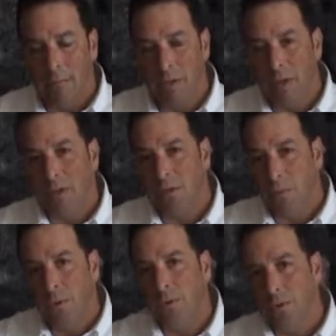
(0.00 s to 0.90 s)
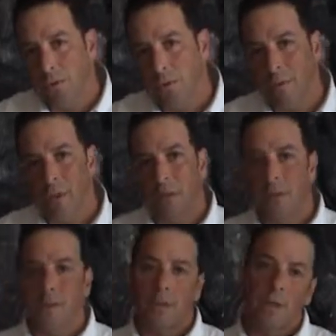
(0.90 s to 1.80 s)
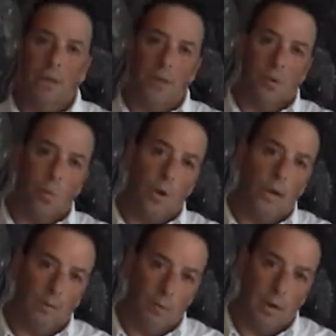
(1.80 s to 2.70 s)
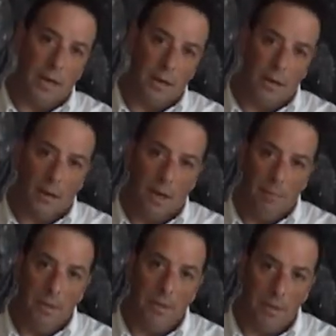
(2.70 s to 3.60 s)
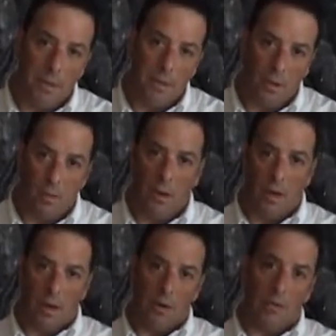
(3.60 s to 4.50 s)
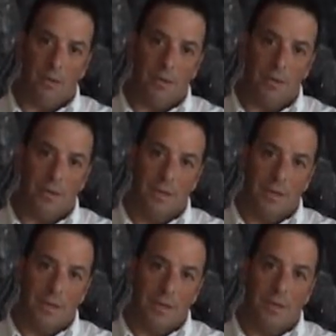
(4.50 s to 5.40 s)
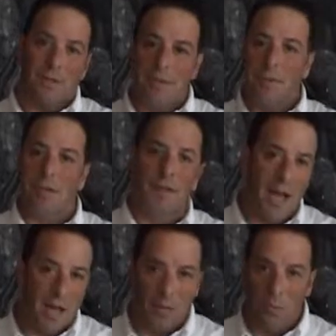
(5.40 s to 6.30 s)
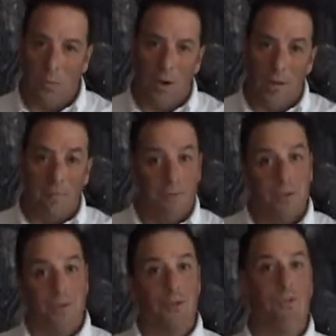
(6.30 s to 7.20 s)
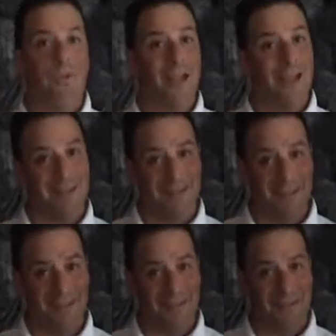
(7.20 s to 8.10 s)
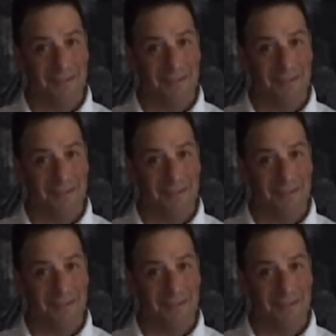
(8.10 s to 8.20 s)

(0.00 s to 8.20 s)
Because the real truth is, the way to write 1,000,000 kilowatt hours is to do exactly what Suzanne did.